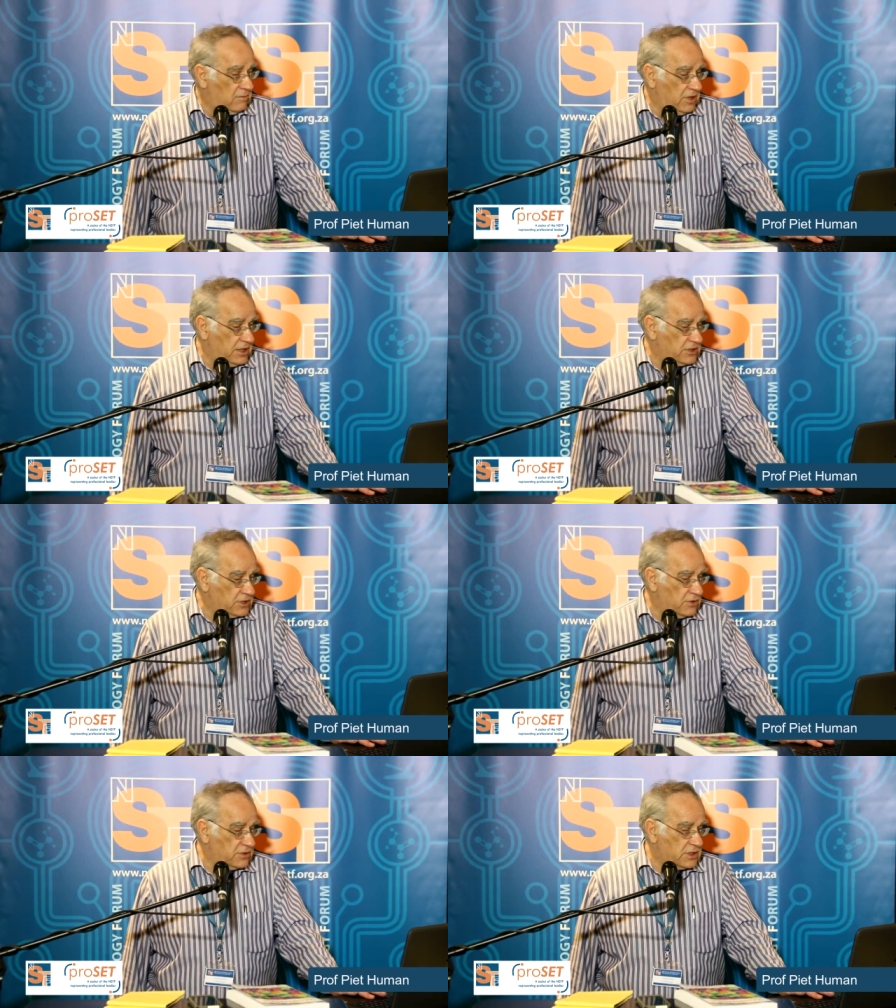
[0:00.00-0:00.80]
many
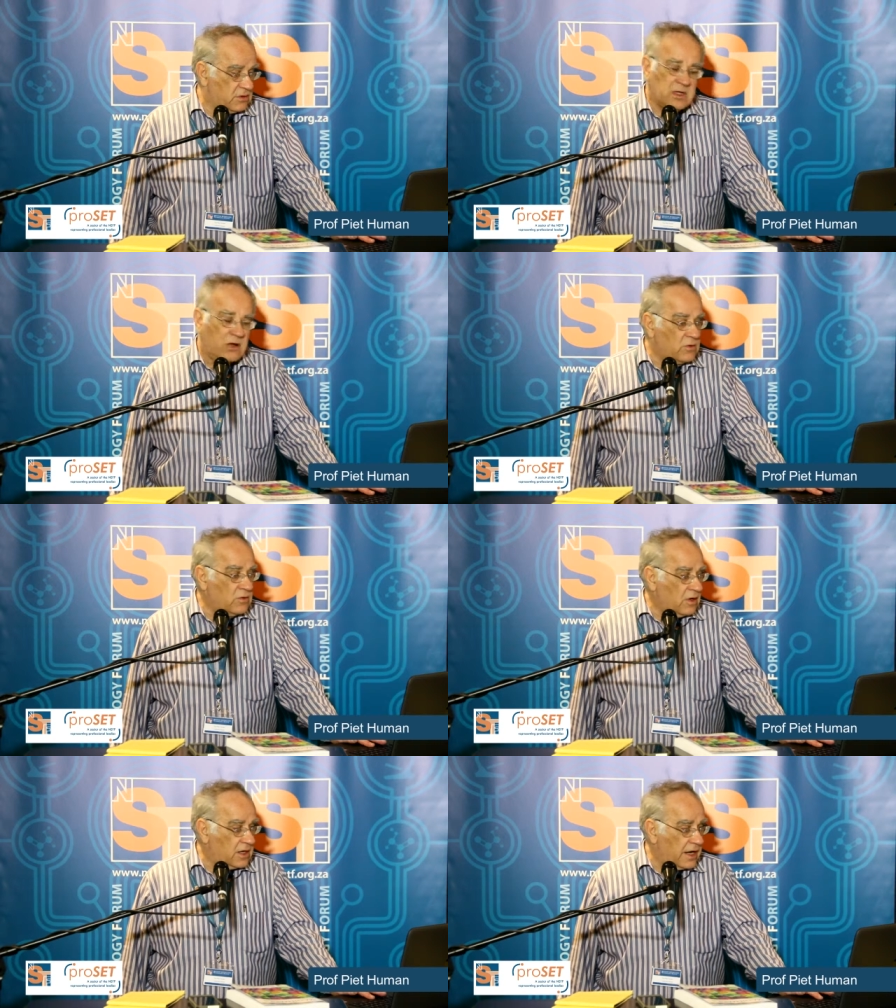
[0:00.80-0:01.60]
schools. They're
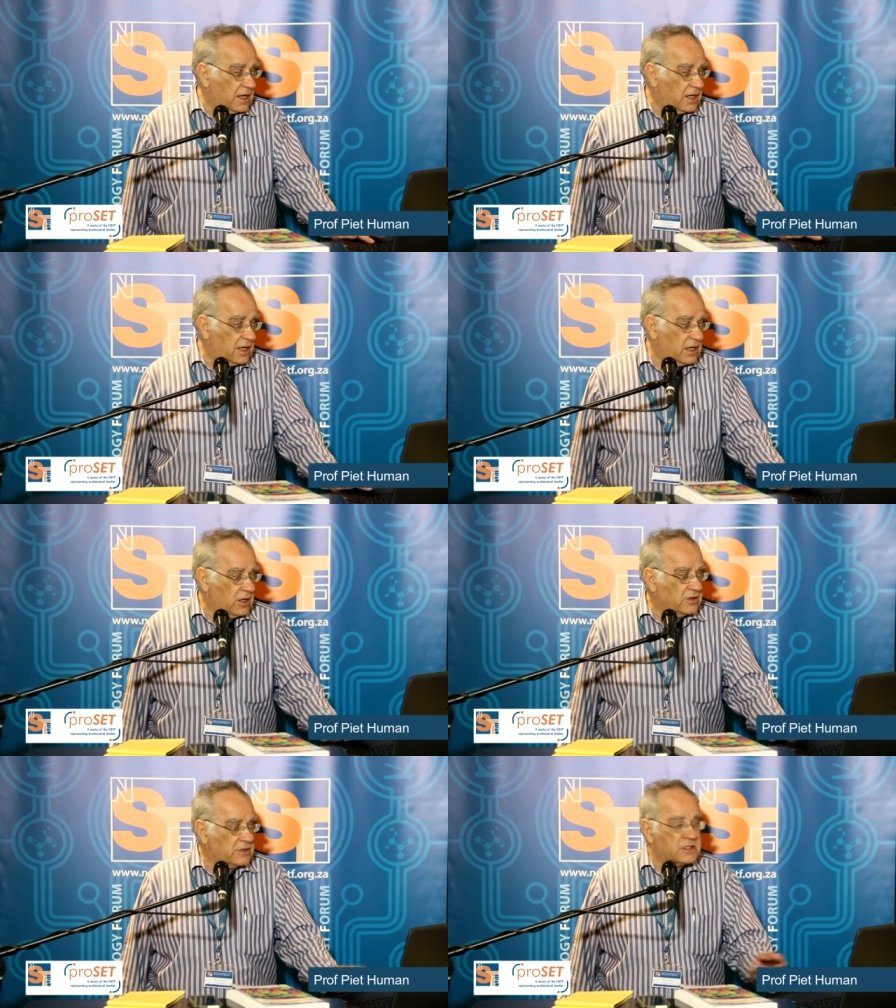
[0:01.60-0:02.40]
all currently in
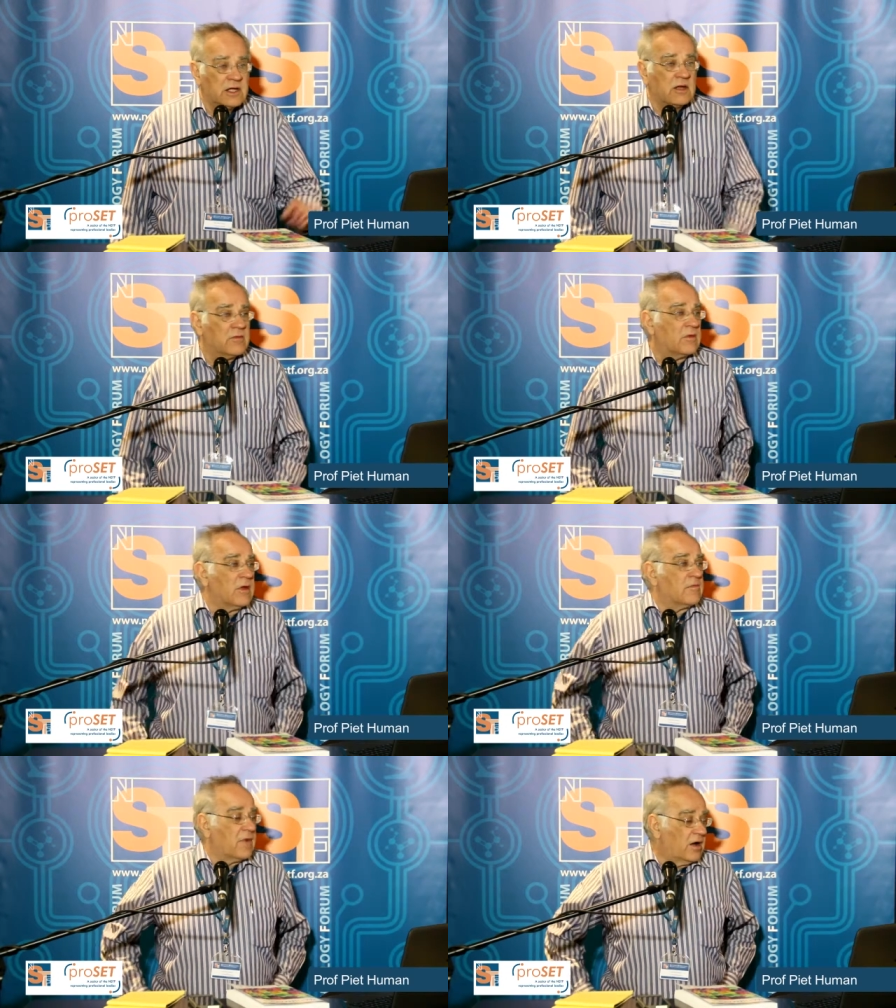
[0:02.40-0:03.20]
use.
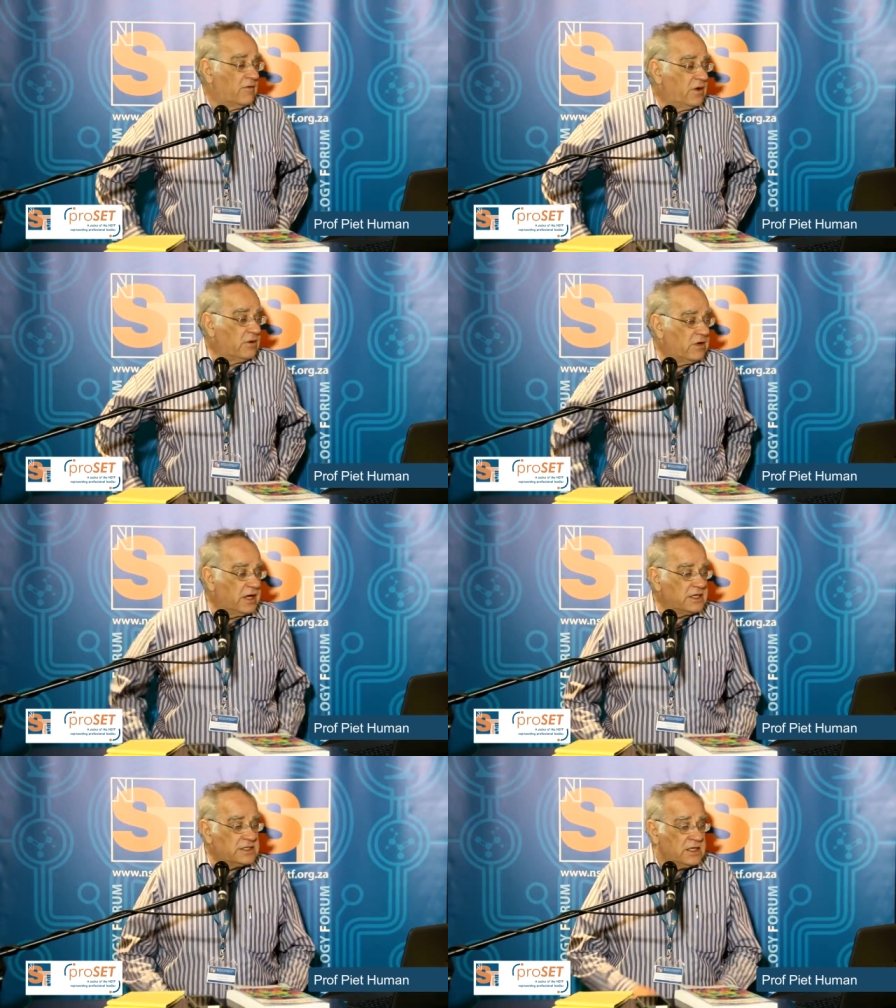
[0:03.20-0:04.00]
My view
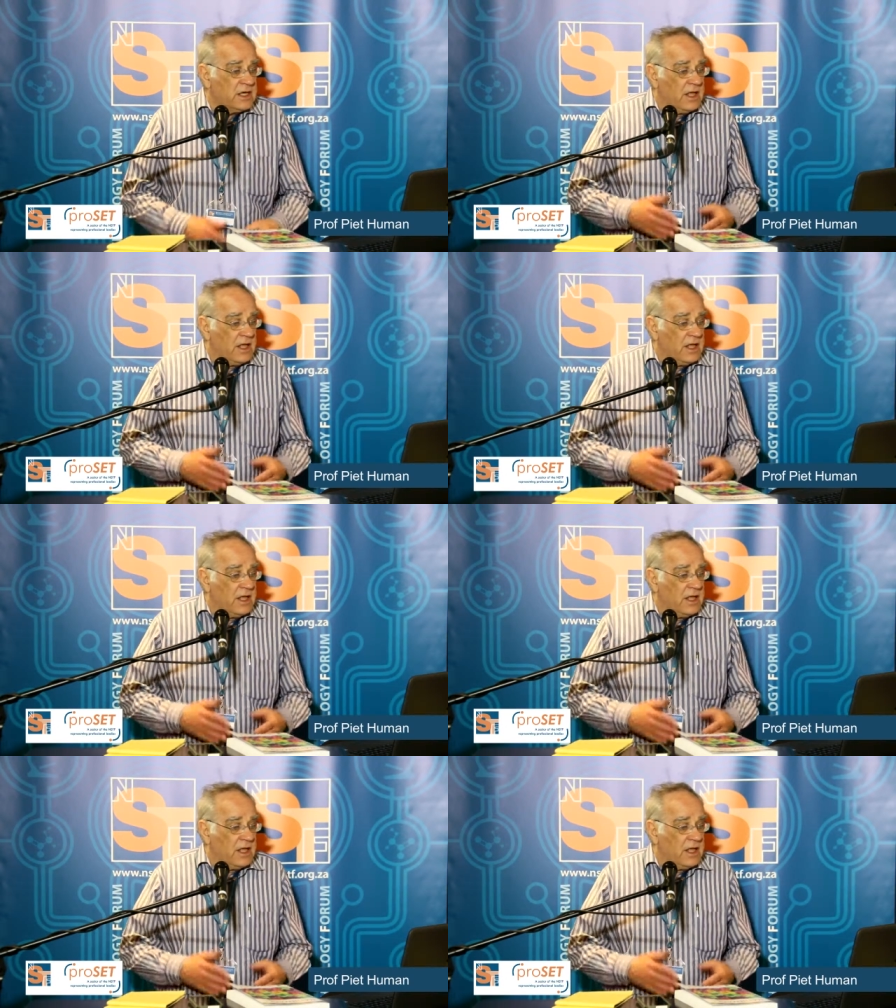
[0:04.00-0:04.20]
is